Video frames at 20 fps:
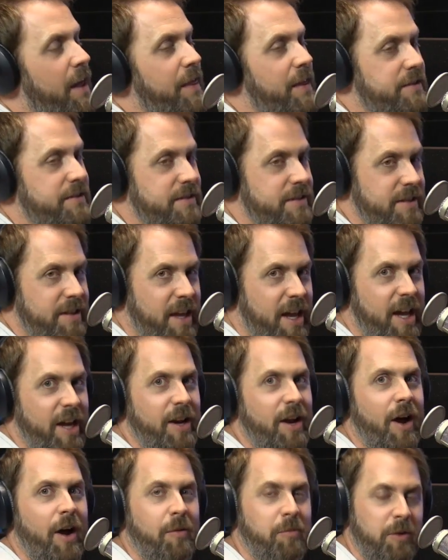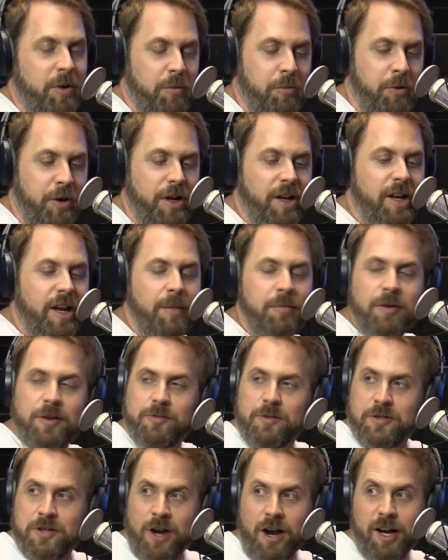This is again, I'm going to bring it up because
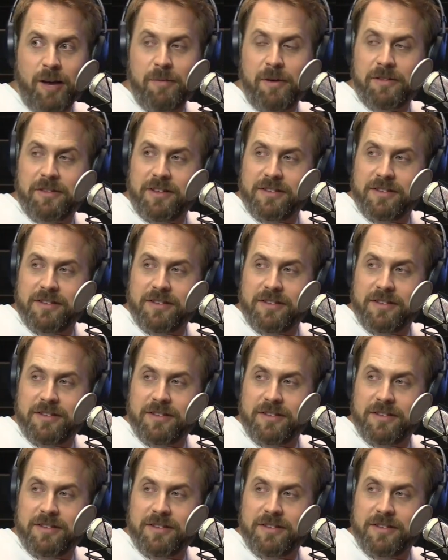we talk about this